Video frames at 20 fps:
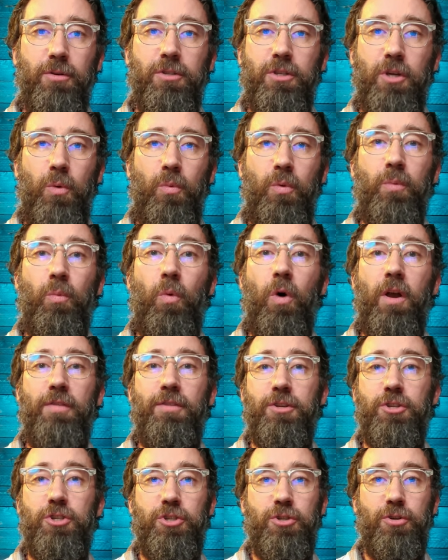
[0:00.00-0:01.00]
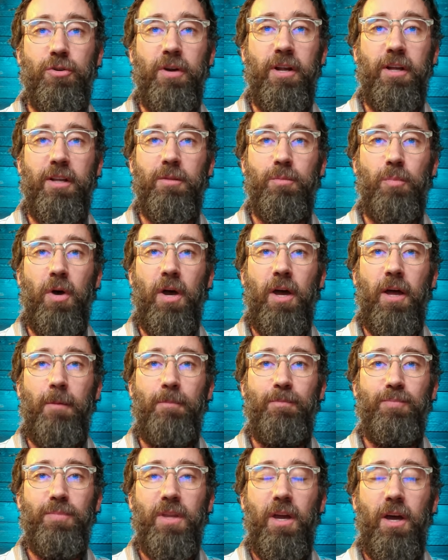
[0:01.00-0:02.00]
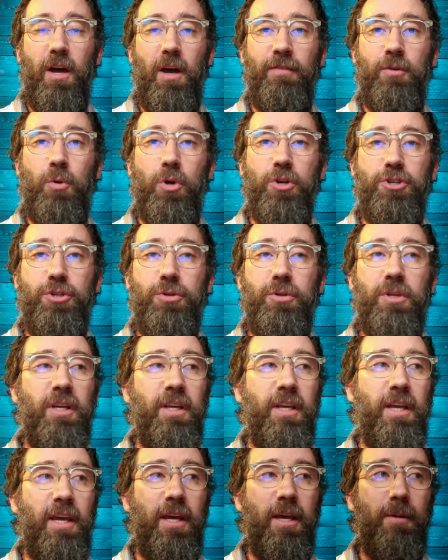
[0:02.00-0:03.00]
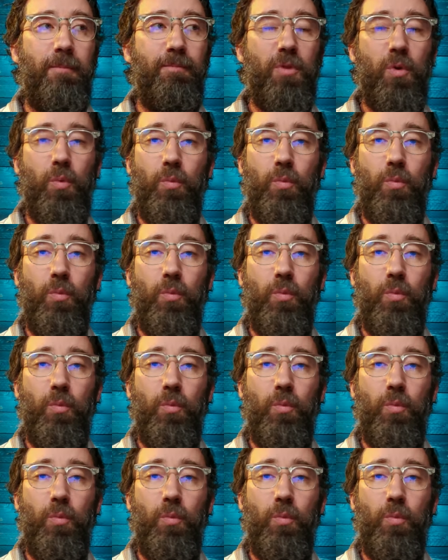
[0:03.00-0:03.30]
So we wanted the strength, but of course you can get,